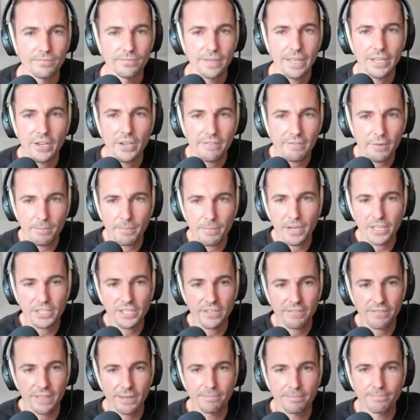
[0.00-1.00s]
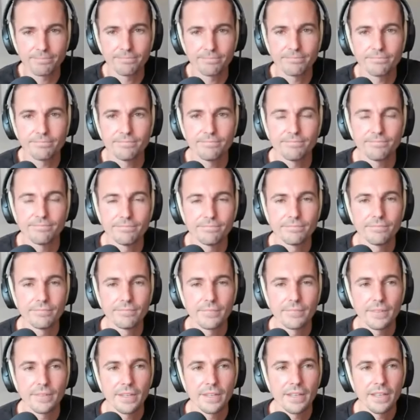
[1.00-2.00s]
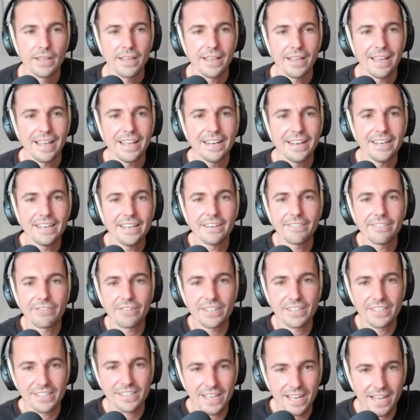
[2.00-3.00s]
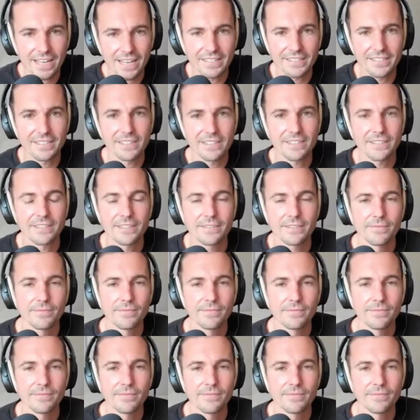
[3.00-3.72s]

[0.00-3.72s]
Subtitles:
and you have a bunch of them in different sizes.